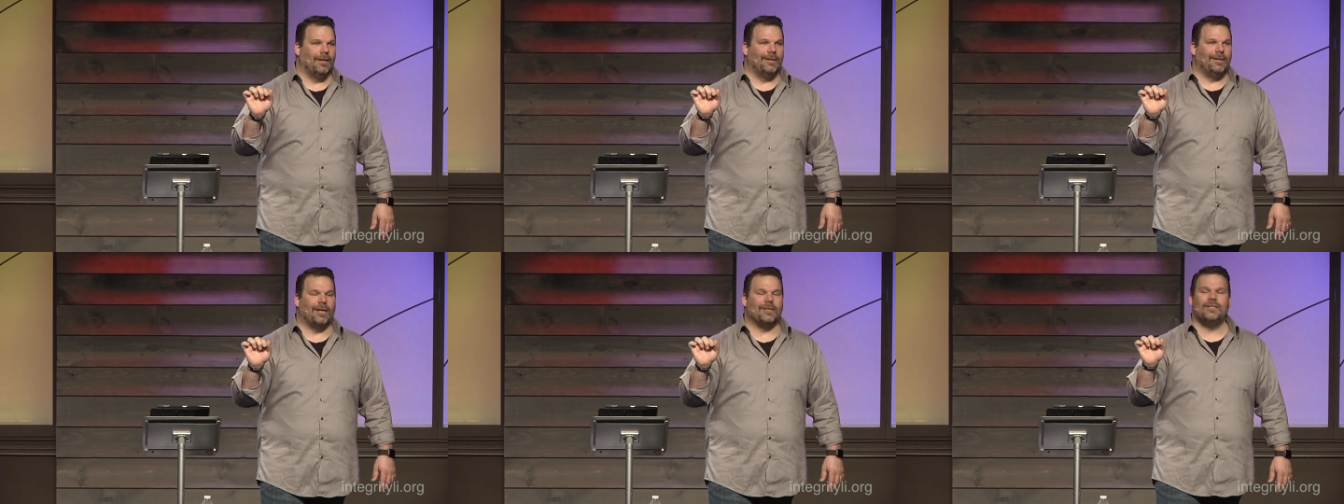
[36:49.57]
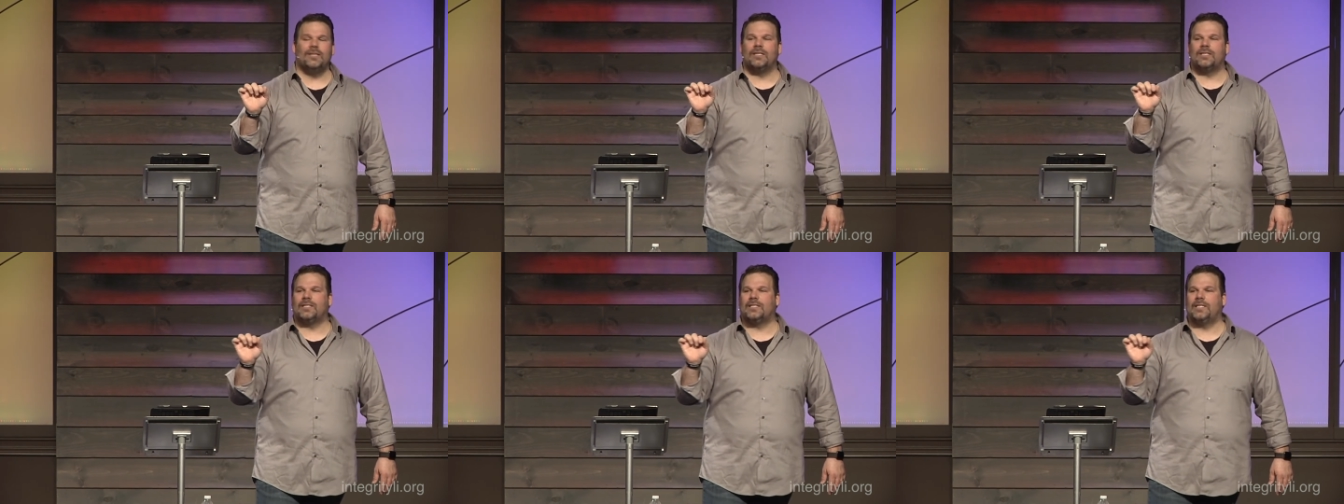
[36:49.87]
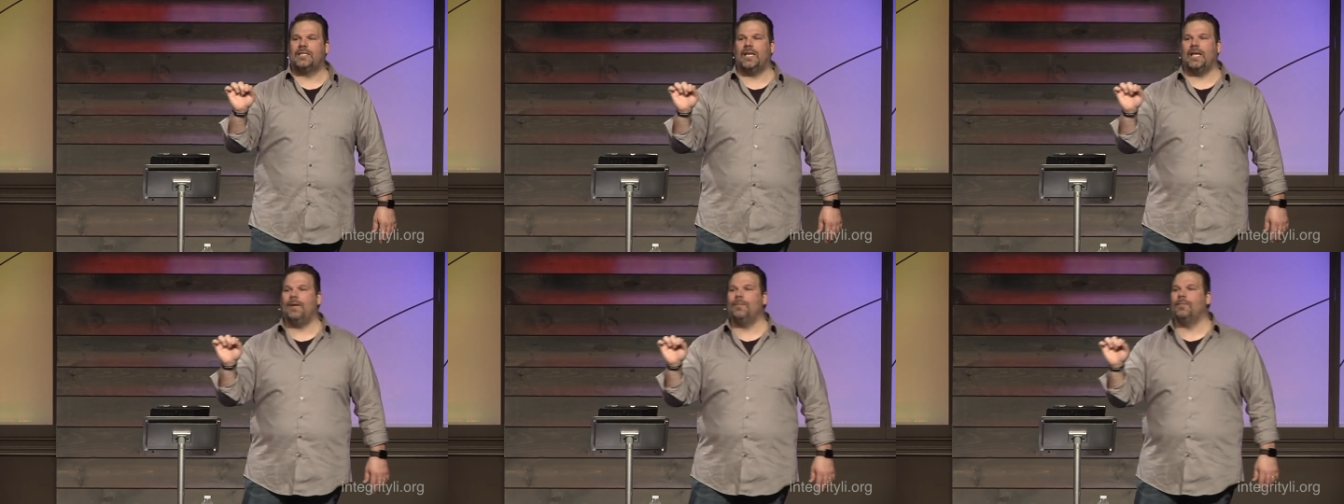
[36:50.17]
Doesn't it
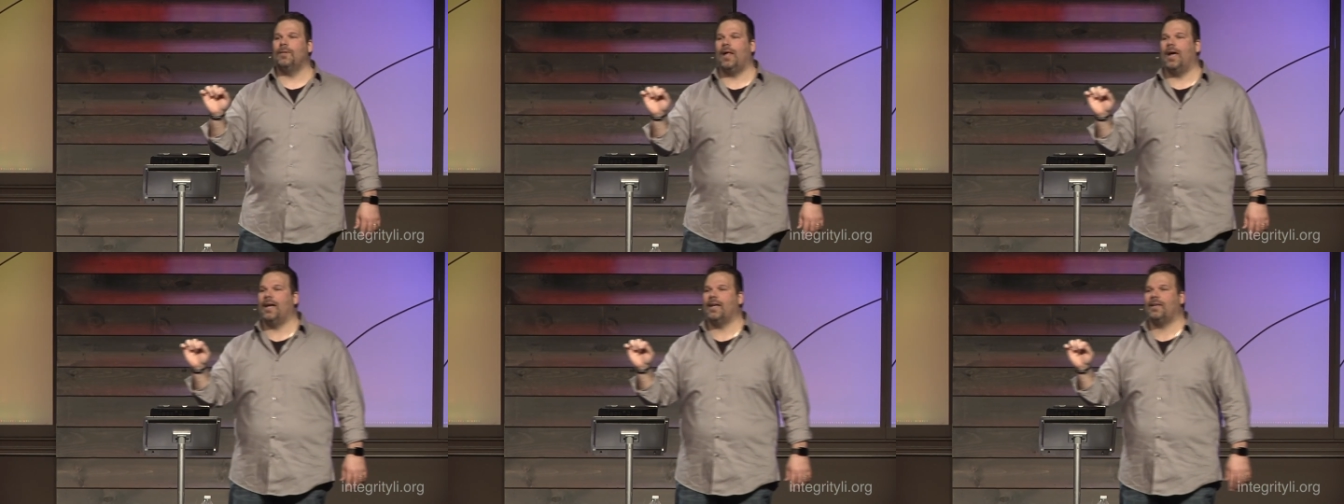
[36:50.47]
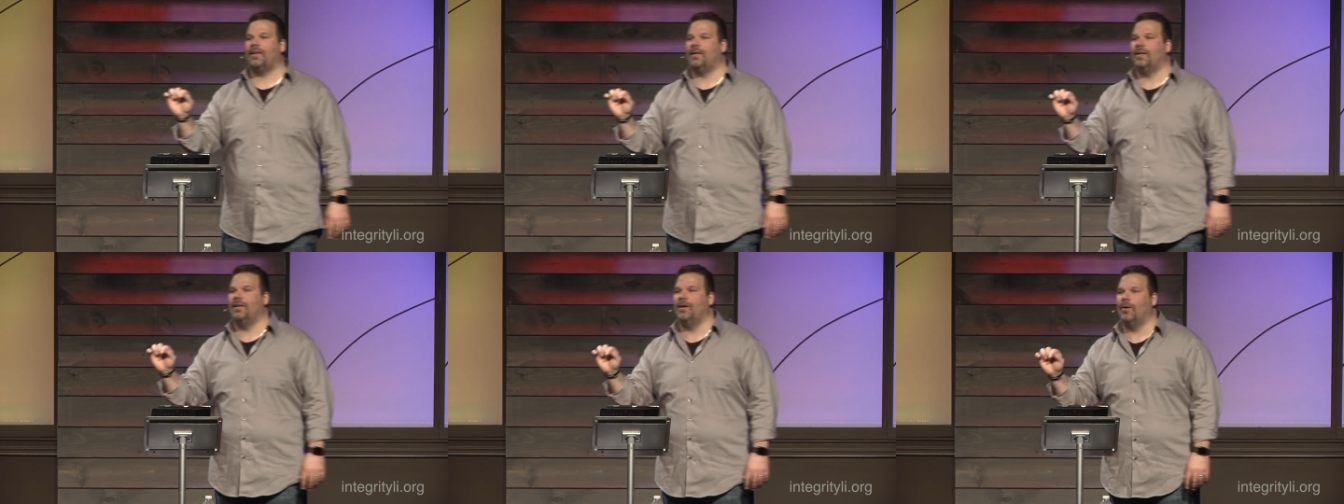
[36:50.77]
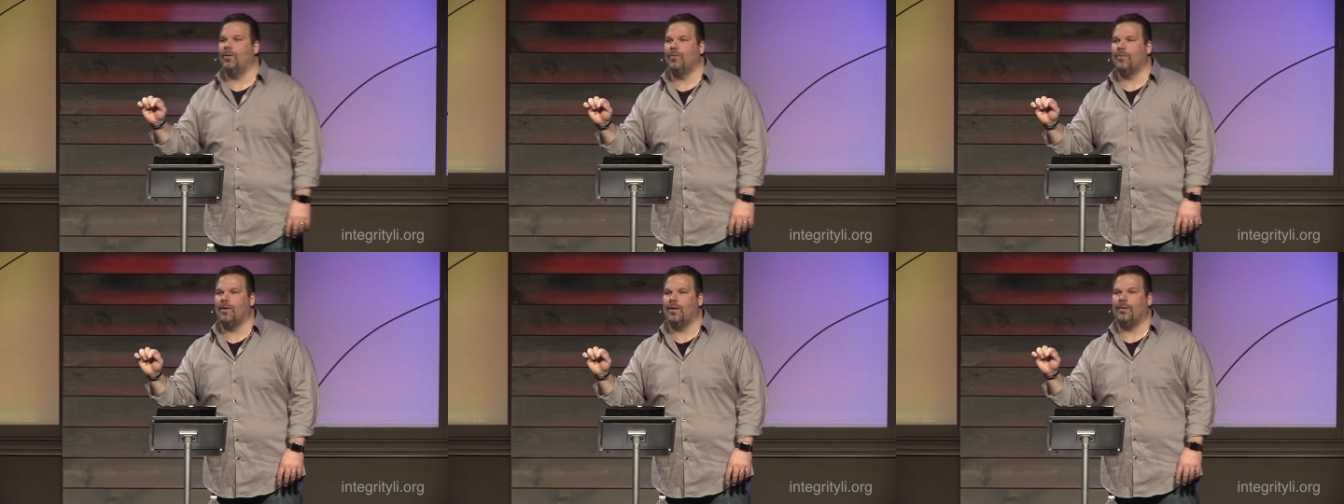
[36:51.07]
seem like, you
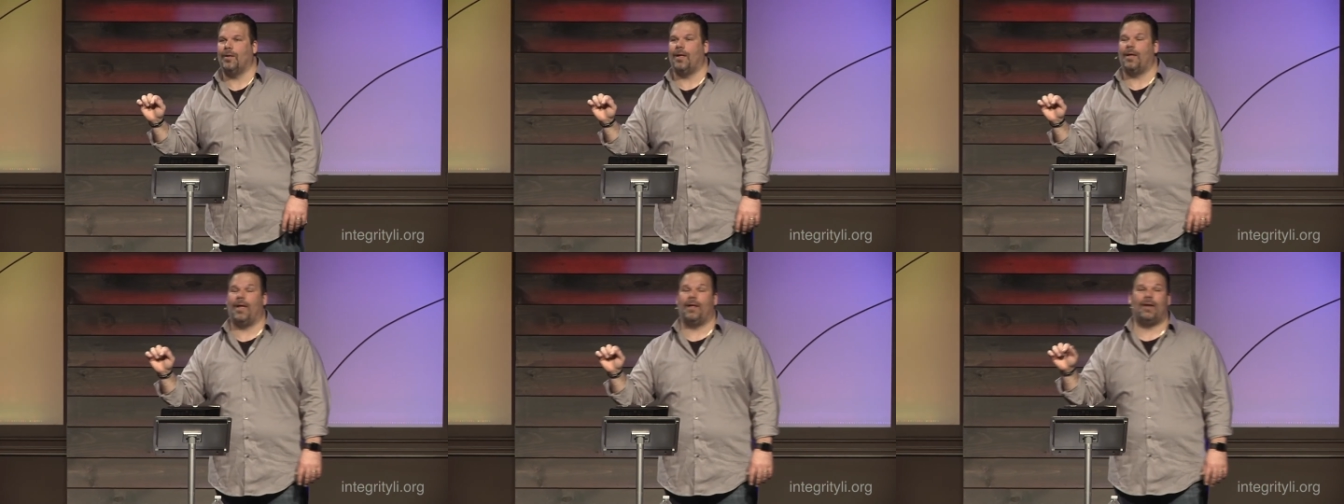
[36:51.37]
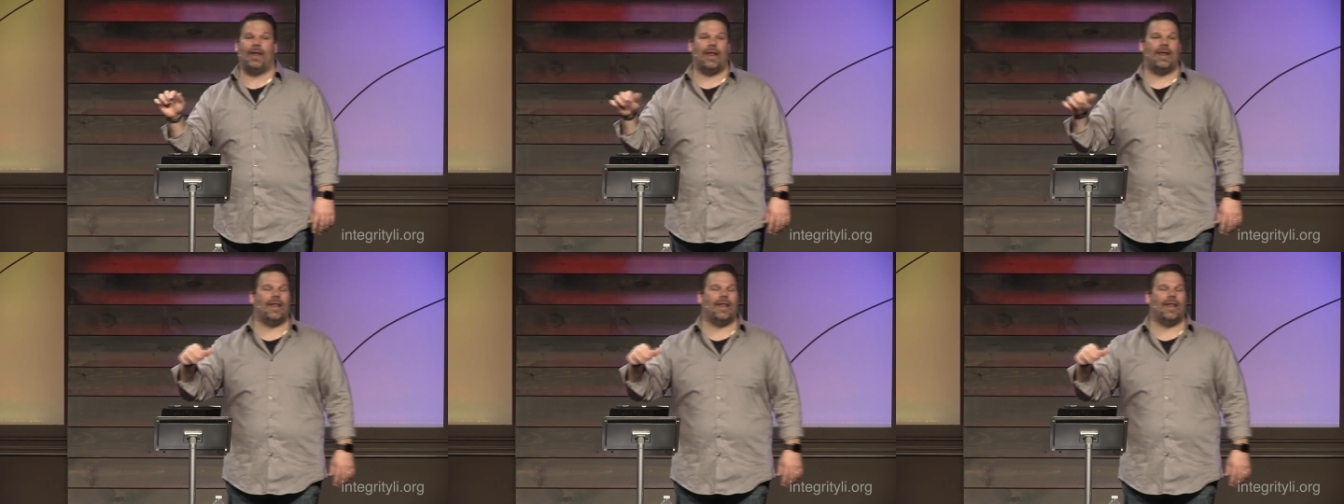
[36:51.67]
know, and,